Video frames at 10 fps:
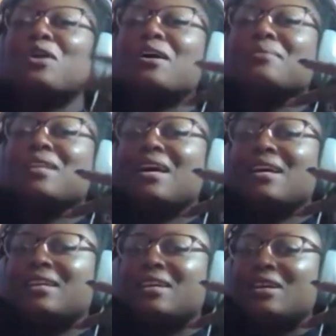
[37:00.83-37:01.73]
where I'm
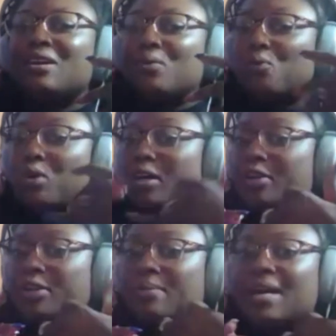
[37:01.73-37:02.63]
like, one,
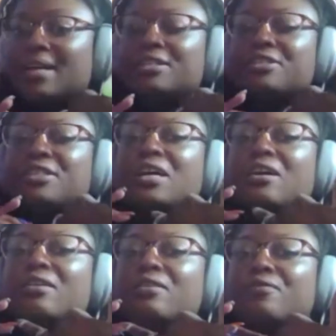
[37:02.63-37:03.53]
are you mad at
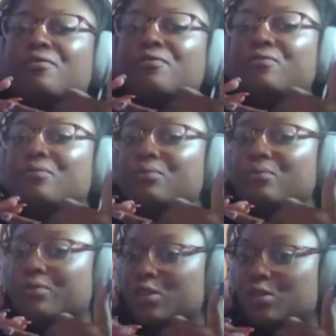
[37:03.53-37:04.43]
yourself?
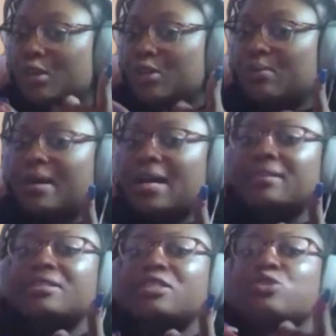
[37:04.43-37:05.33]
Two, are you mad
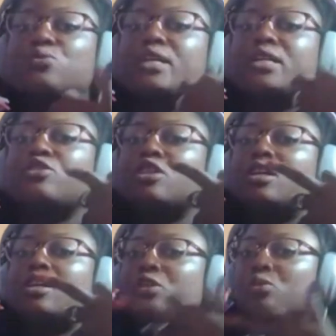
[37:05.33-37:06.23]
at the
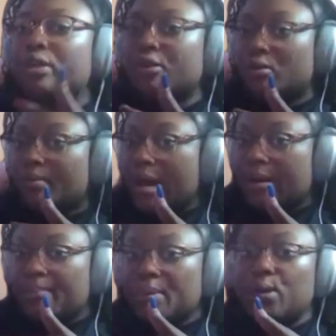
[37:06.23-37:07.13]
situation? Three, are you
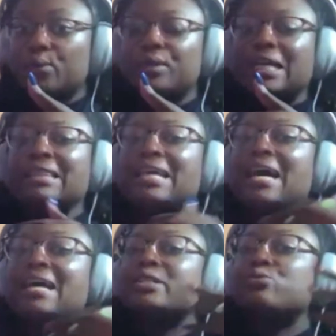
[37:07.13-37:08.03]
mad at both? And
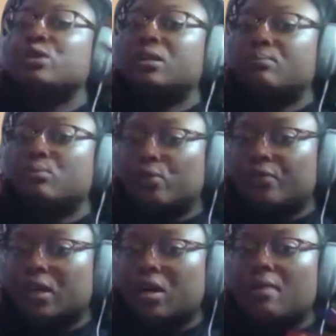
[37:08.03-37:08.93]
that has really
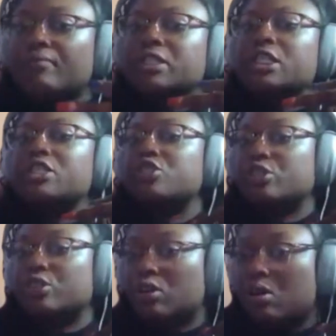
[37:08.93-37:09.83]
moved the
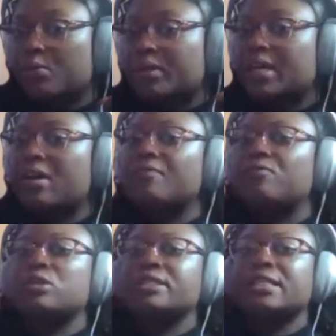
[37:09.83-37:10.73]
conversation along without
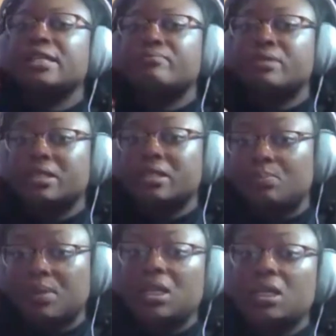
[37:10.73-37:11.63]
forcing him to
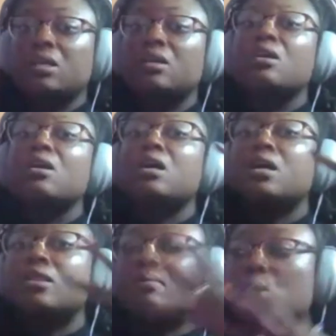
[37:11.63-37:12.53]
speak
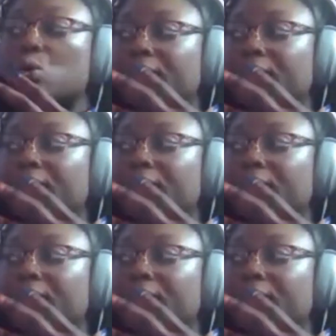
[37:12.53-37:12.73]
in the